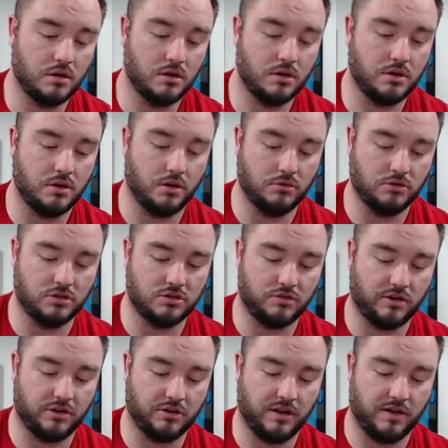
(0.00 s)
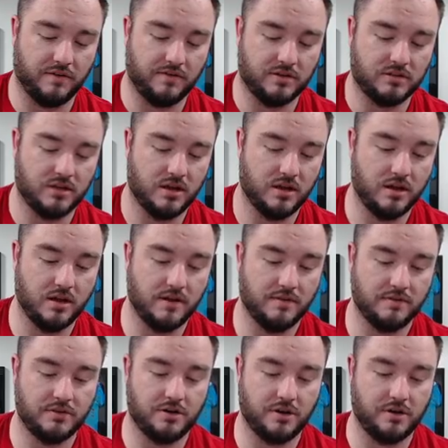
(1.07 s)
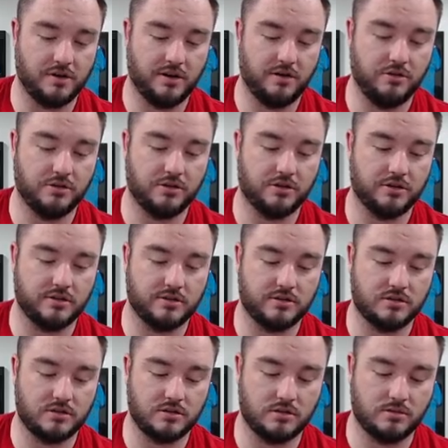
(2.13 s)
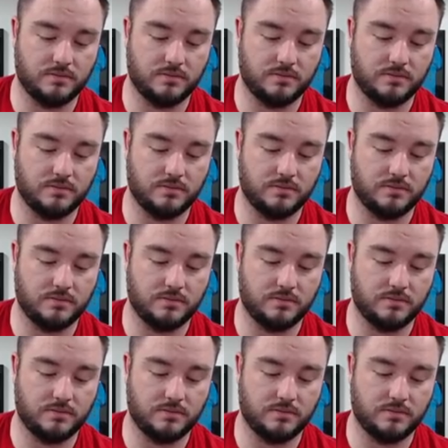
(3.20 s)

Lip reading: Nope, just a regular canvas. Darnell Nurse.